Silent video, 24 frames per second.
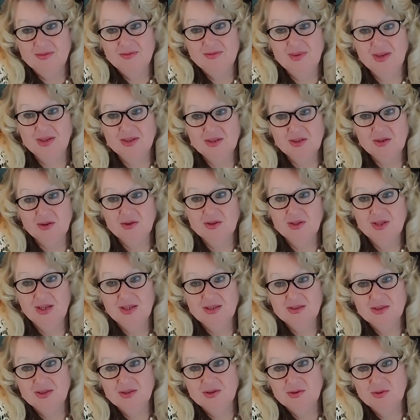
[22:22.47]
very
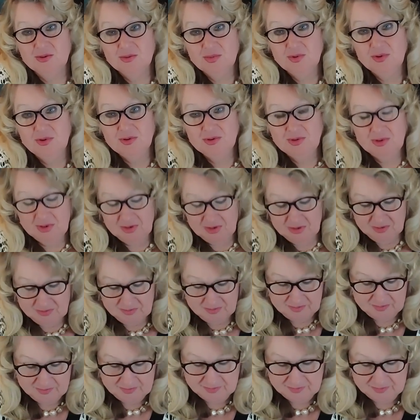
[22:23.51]
connected to Putin.